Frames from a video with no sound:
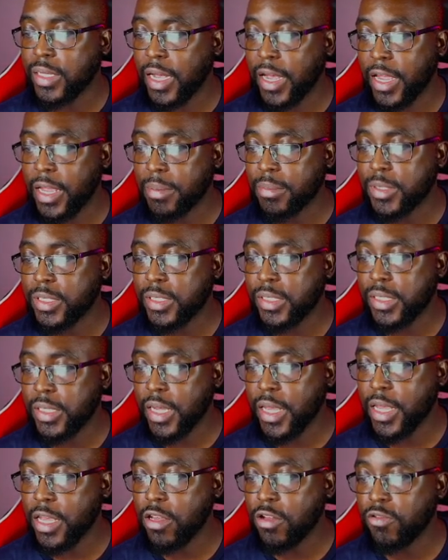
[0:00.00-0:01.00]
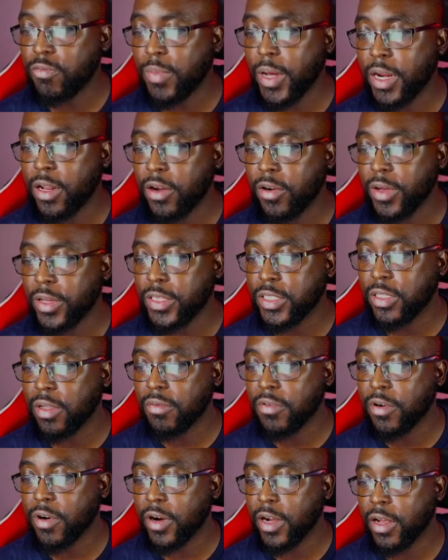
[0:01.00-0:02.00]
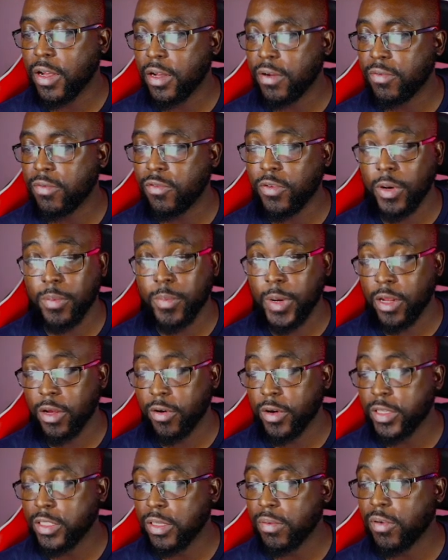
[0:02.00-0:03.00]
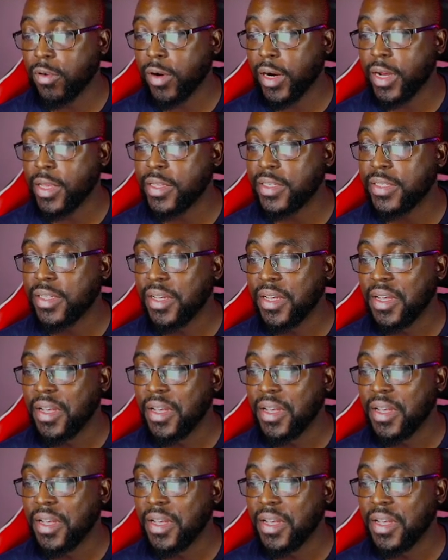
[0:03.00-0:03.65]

I am saved by the grace of God, for, by the grace of Christ.